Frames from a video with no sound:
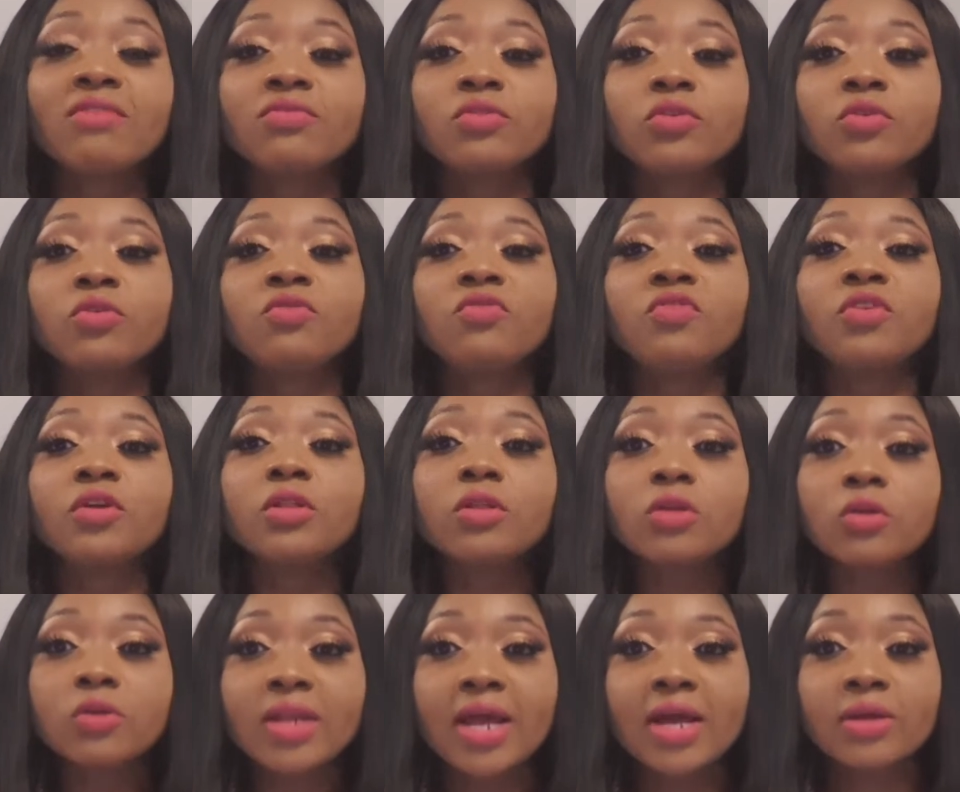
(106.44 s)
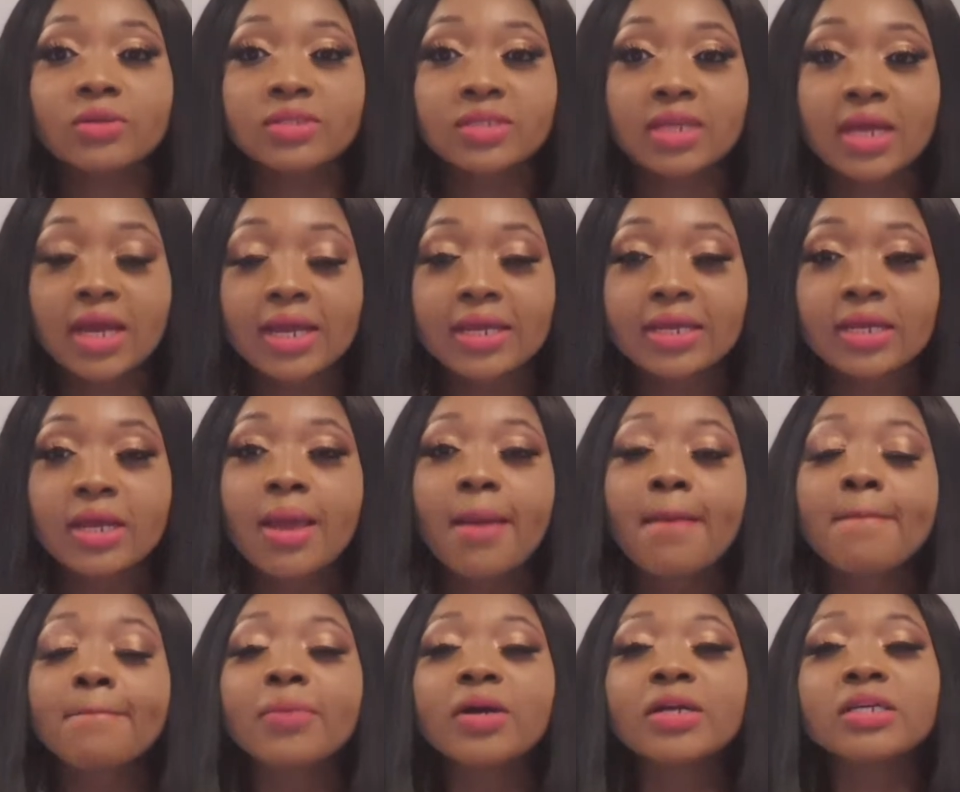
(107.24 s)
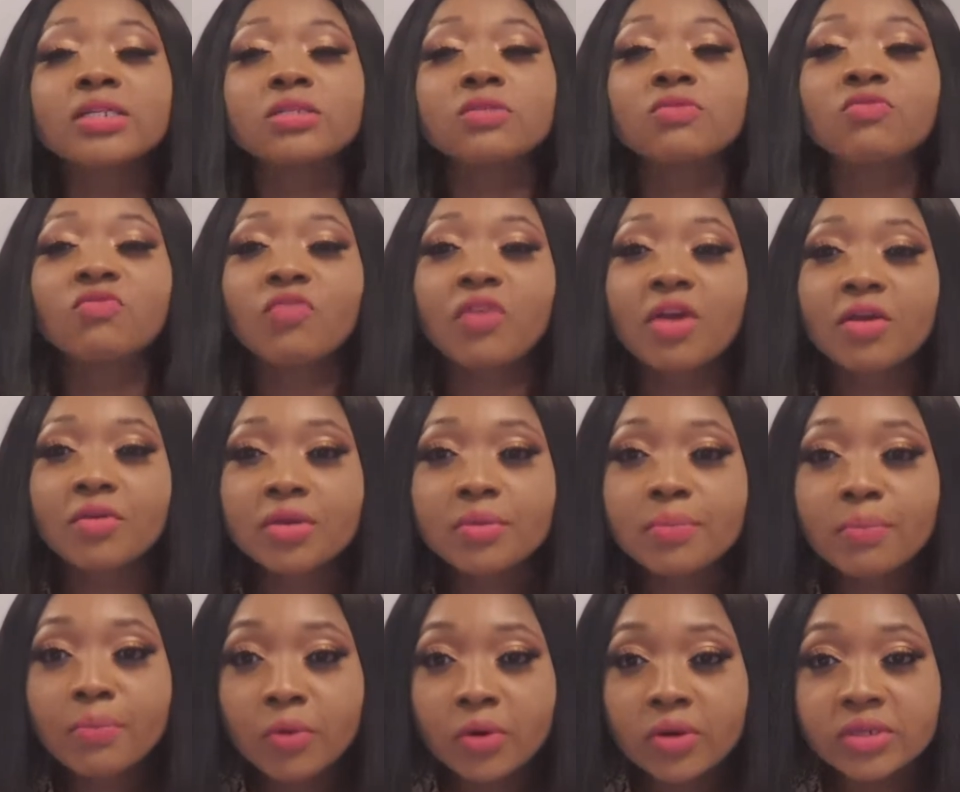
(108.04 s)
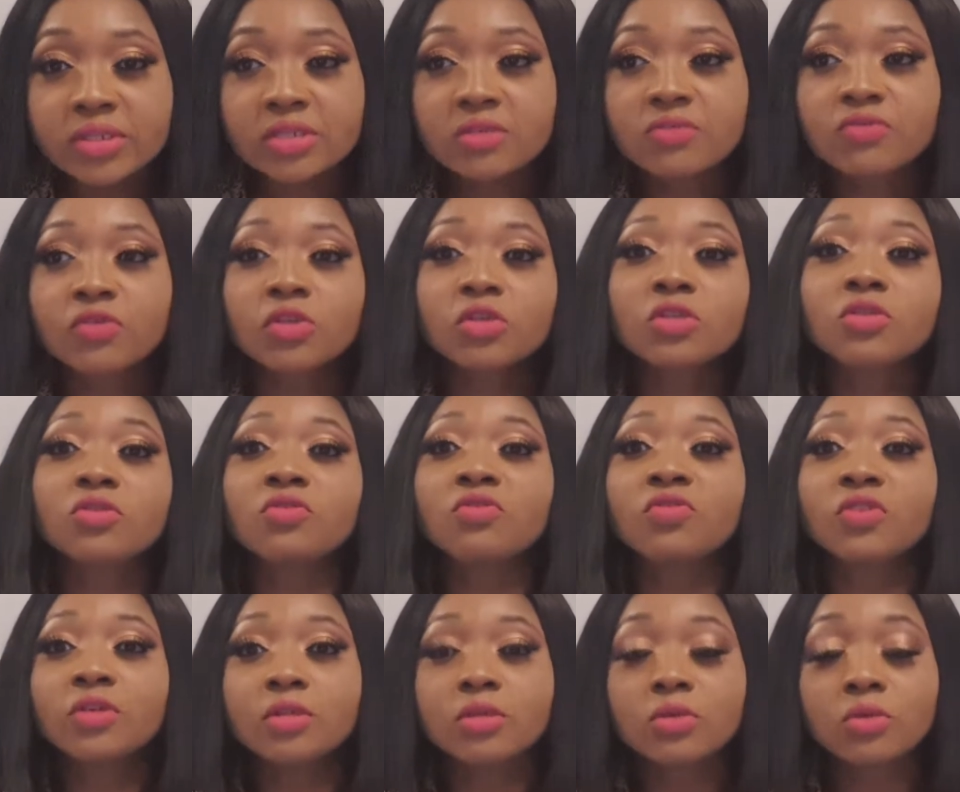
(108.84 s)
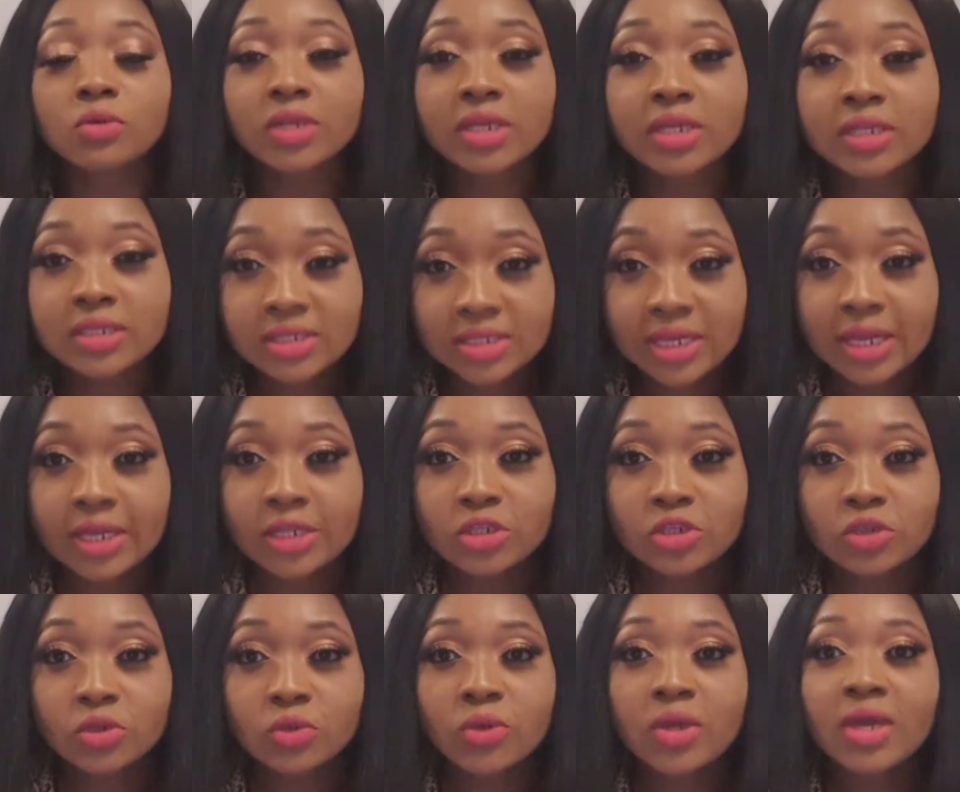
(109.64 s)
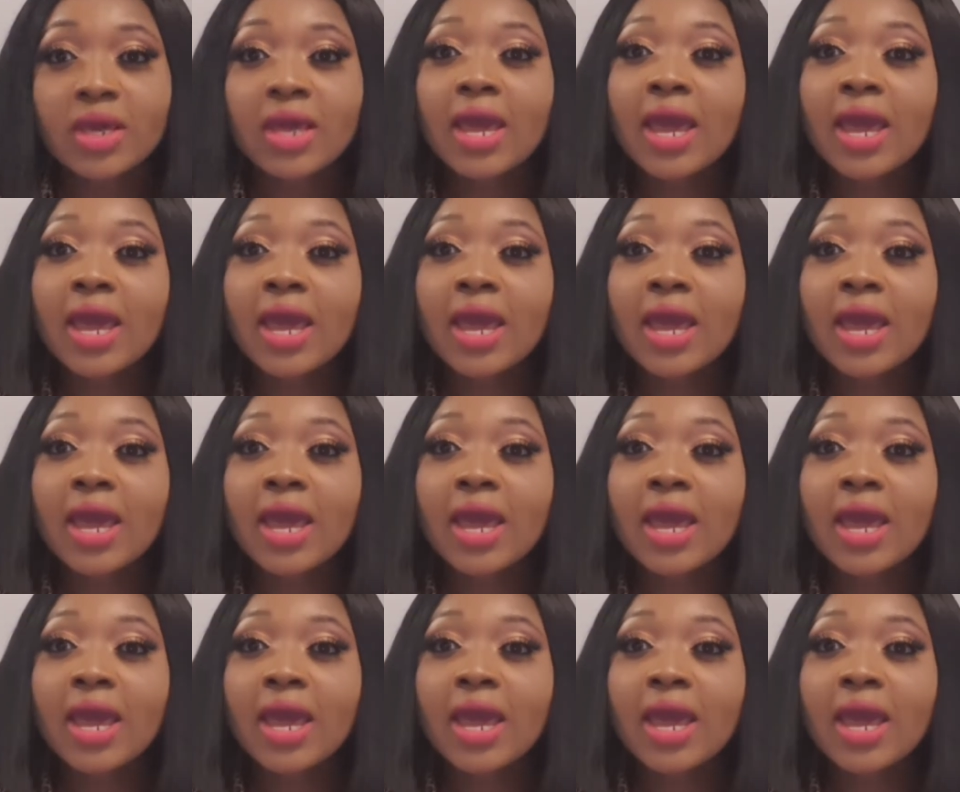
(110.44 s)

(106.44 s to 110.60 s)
feel good outside, but it's very important for you to feel good inside too.